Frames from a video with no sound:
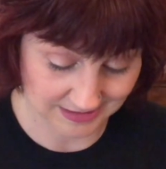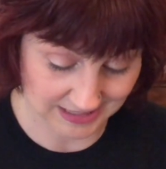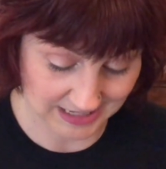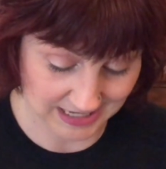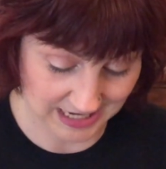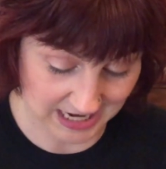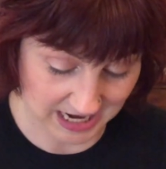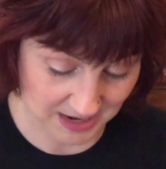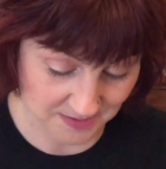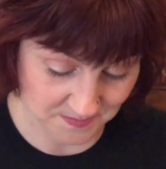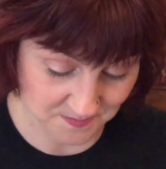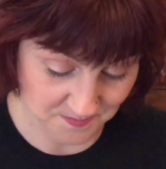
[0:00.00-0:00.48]

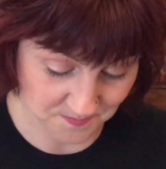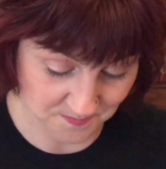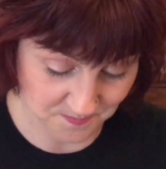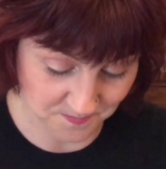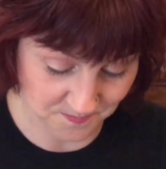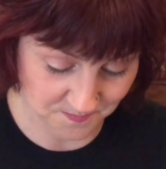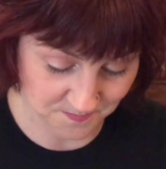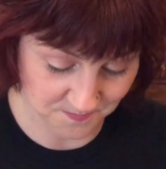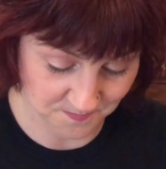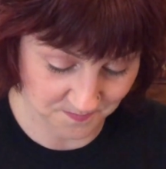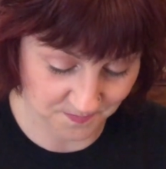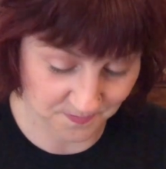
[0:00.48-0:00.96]
And I'm
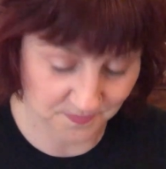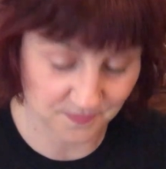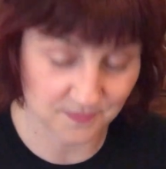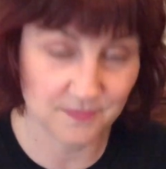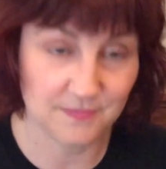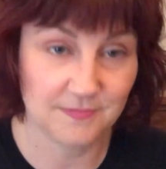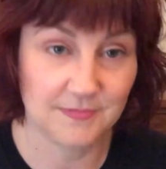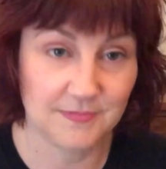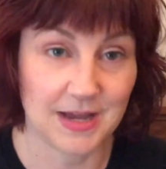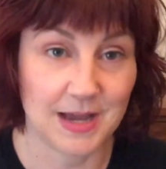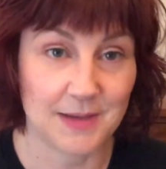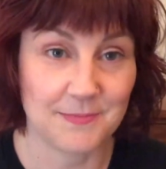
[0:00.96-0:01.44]

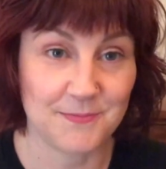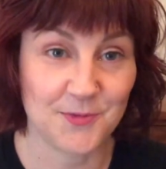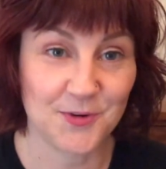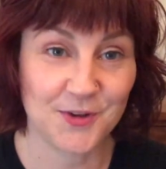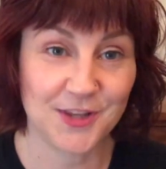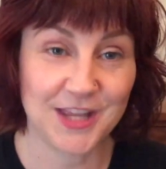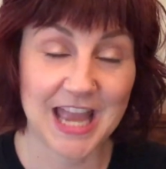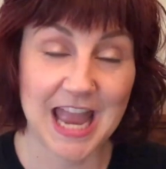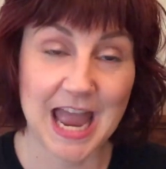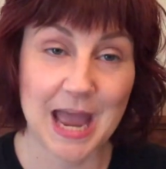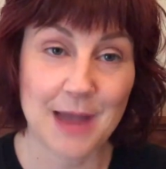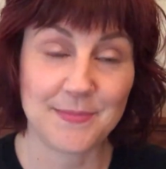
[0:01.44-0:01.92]

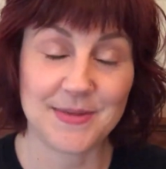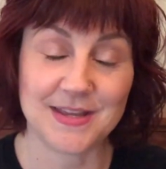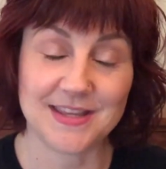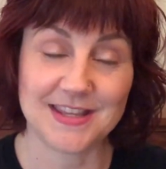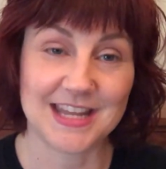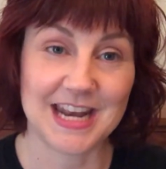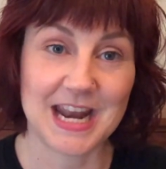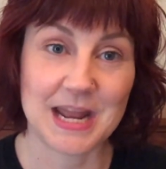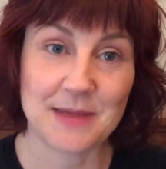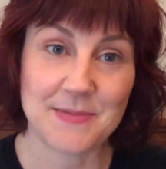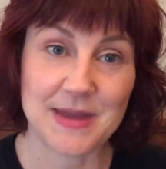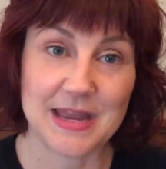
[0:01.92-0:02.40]
really happy
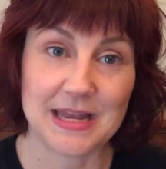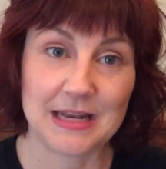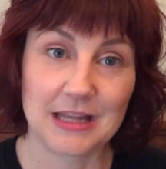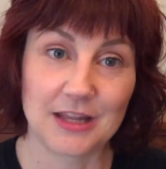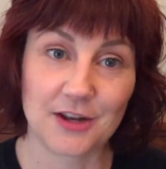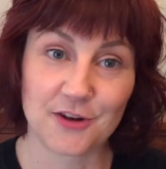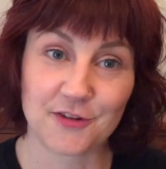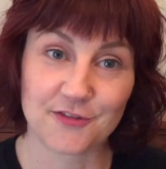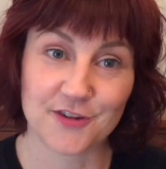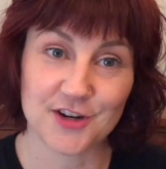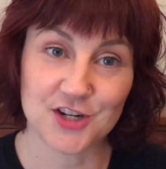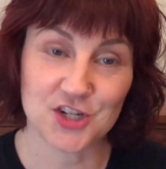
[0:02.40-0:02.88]
that I made
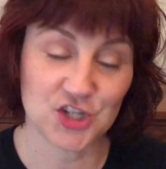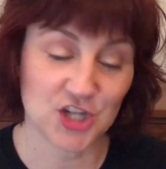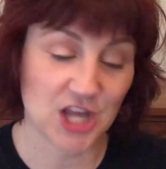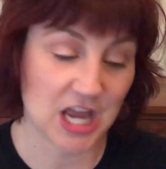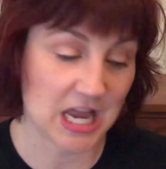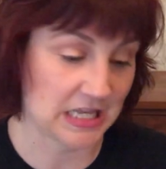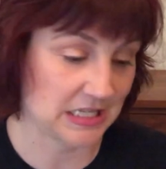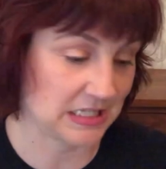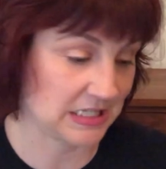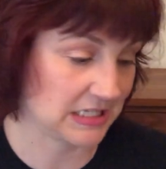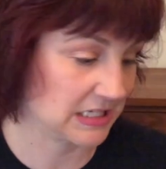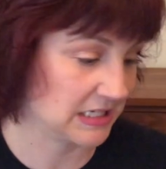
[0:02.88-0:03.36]
little French
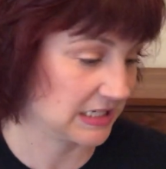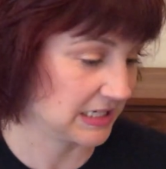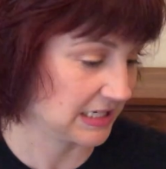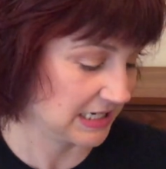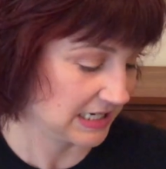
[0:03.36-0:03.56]
knots.